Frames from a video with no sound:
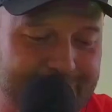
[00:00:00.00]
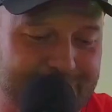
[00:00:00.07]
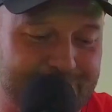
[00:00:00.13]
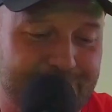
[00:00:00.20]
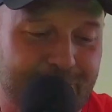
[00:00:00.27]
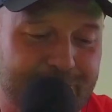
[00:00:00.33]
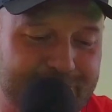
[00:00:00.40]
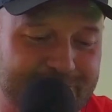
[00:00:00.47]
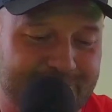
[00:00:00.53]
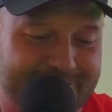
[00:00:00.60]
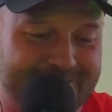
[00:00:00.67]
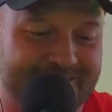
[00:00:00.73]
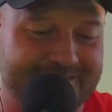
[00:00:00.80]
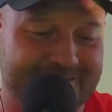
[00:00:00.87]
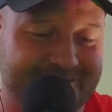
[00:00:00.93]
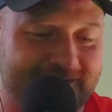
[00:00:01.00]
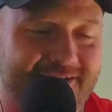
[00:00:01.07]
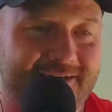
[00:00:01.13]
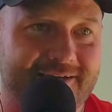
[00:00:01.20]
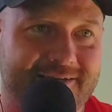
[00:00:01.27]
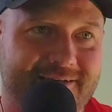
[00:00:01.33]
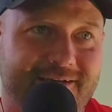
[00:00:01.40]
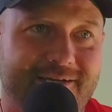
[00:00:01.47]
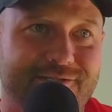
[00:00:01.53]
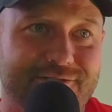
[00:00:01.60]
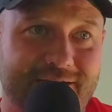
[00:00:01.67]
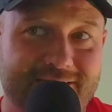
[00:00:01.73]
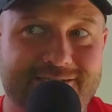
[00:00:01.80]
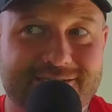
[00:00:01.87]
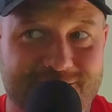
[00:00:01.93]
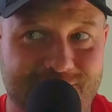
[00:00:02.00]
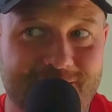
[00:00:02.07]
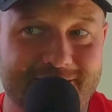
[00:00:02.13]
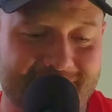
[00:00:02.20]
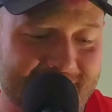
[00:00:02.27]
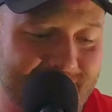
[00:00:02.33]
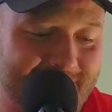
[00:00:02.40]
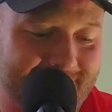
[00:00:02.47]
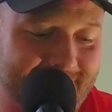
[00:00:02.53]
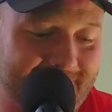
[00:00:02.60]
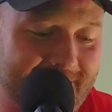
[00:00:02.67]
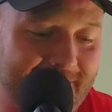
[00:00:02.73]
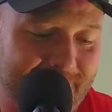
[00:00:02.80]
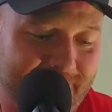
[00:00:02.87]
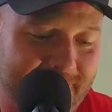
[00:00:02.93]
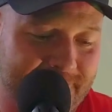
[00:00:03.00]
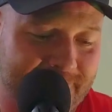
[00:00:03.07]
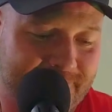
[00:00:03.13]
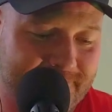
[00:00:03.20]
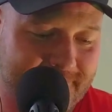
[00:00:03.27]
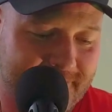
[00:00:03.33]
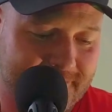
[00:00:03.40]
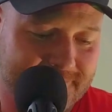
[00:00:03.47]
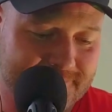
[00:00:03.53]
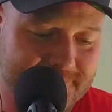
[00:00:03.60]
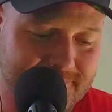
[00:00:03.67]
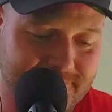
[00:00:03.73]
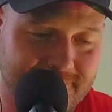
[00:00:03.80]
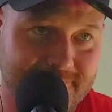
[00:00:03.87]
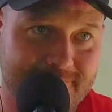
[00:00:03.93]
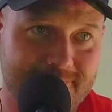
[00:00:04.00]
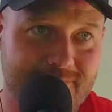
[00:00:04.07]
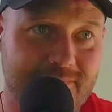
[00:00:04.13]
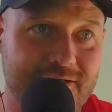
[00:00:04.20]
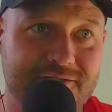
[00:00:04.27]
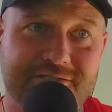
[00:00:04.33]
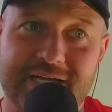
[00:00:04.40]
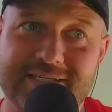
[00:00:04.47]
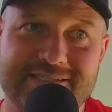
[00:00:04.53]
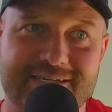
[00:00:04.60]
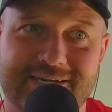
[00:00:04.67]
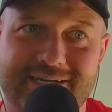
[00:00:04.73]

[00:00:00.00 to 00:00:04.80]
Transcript: You notice what Jason did? Jason's meeting him in the lobby. Jason